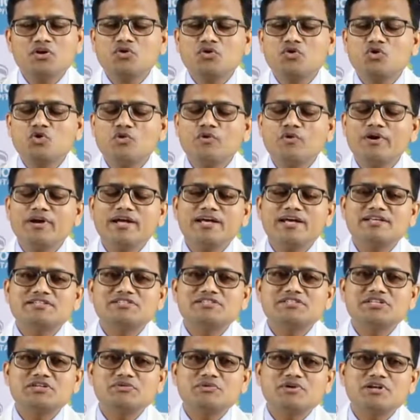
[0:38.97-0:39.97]
COVID has
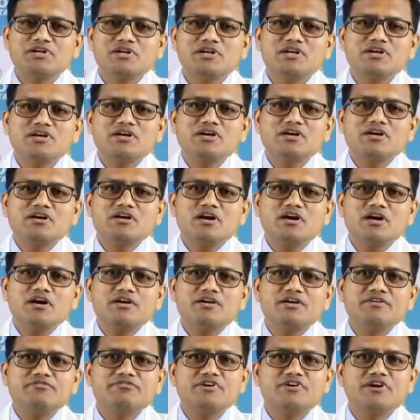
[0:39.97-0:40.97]
given a
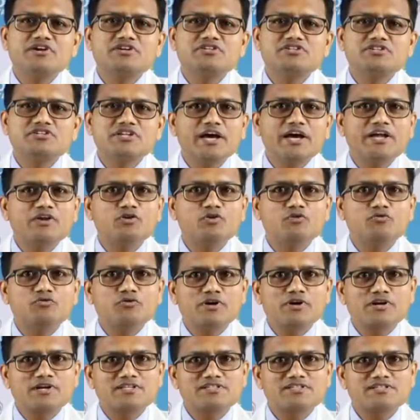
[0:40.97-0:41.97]
different scenario
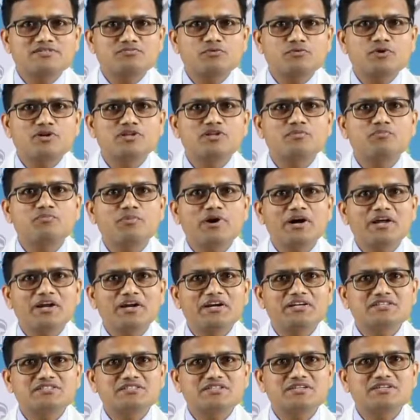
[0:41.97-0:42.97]
for us. For the
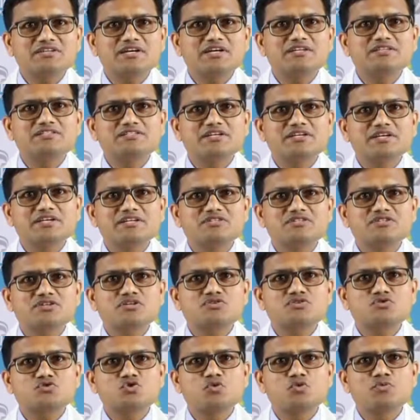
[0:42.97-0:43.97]
parents, it has changed.
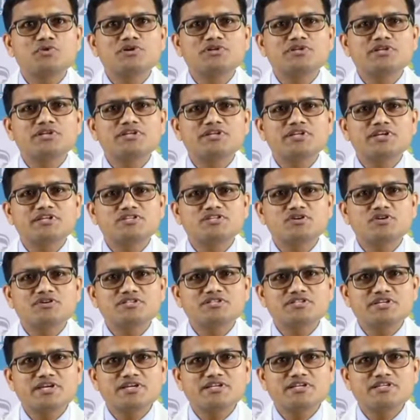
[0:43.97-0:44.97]
So many things have
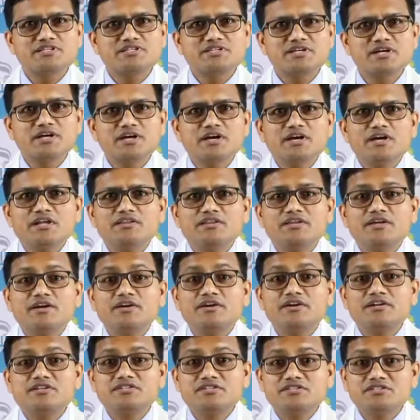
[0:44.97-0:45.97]
changed. Their
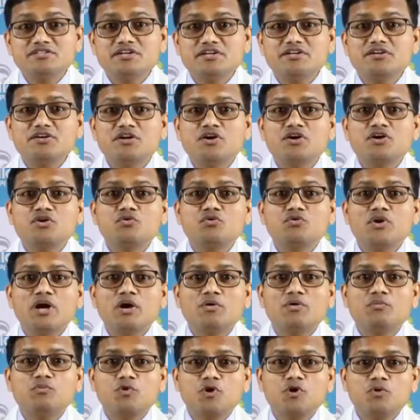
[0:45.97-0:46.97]
decision to have
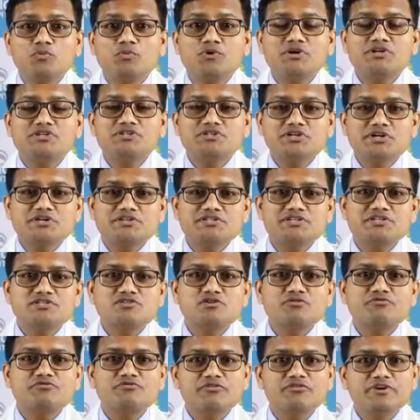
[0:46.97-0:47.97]
a proper choices
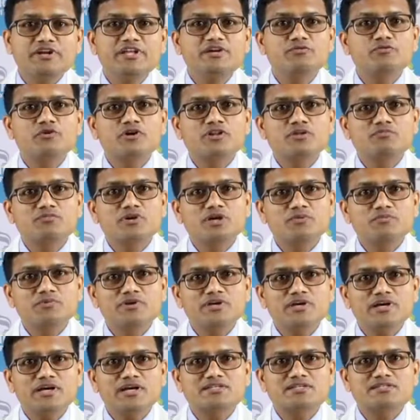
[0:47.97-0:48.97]
of feeding for the baby
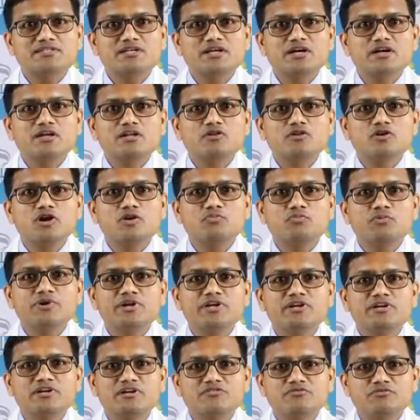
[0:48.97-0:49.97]
has lot many
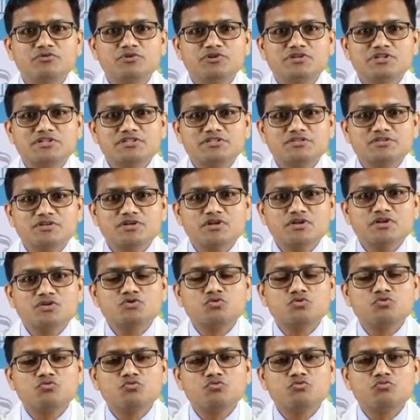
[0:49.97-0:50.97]
confusions.
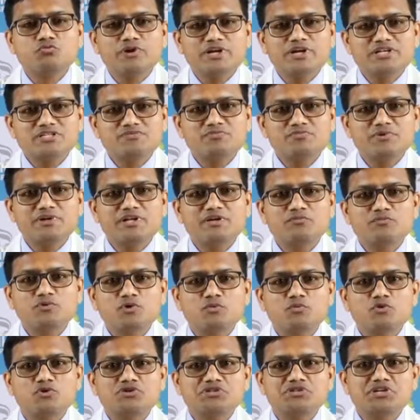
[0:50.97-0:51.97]
So breastfeeding
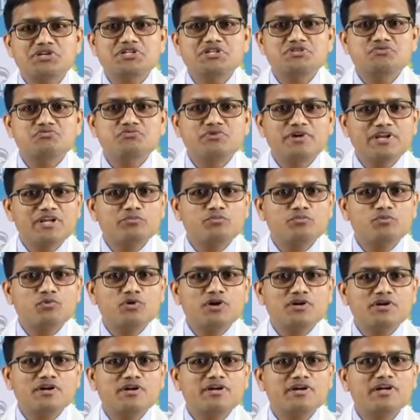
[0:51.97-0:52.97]
promotion is very
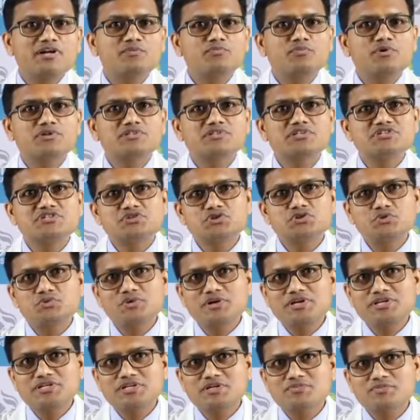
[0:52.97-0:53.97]
important in present
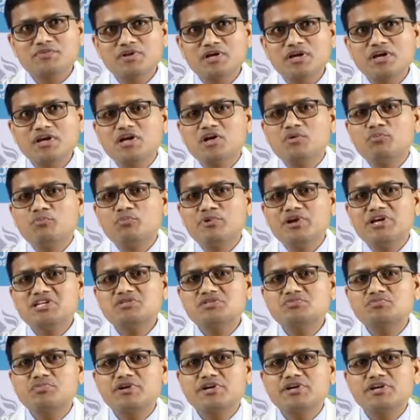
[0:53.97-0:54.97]
situation.
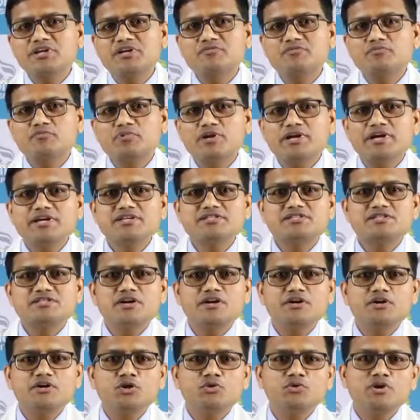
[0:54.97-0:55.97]
Breastfeeding plays a
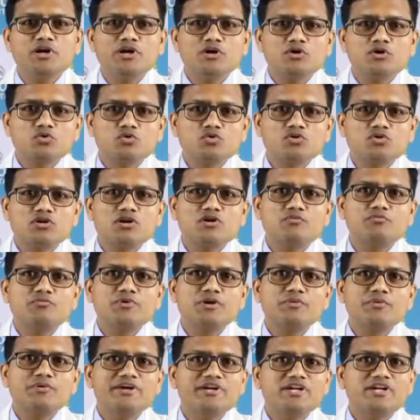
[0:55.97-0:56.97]
dual role of
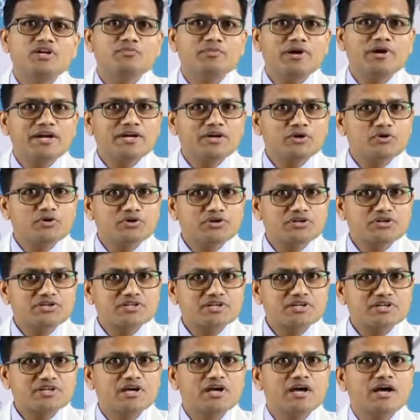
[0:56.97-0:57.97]
preventing
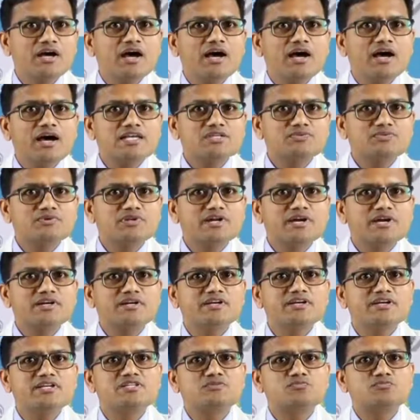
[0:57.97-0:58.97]
malnutrition as well as
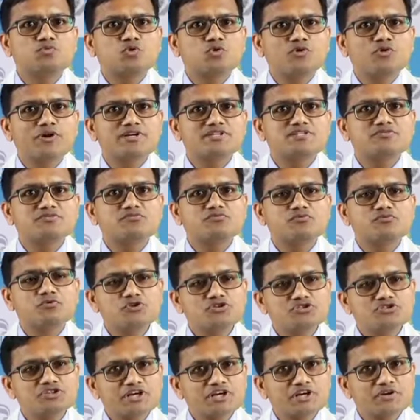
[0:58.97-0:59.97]
it provides food
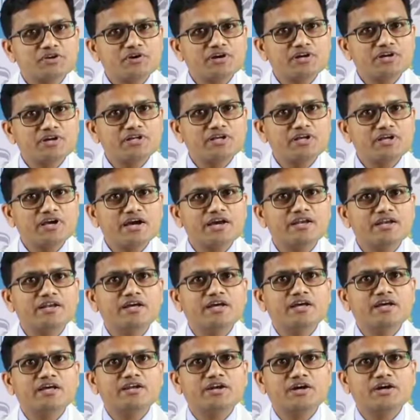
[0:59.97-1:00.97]
security and
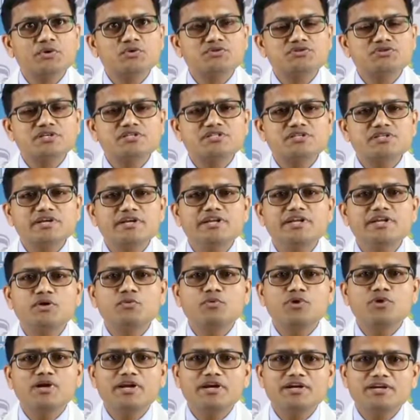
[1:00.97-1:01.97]
reduces
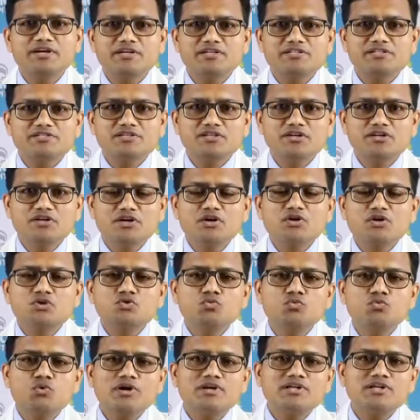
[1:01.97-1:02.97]
inequalities. So
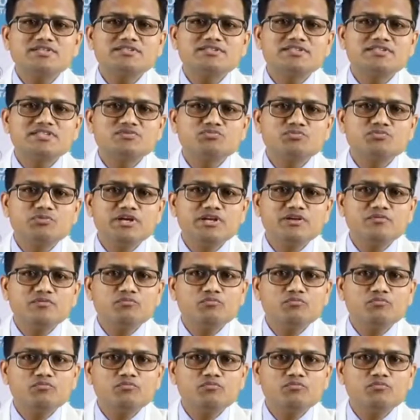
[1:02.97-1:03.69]
what does this mean?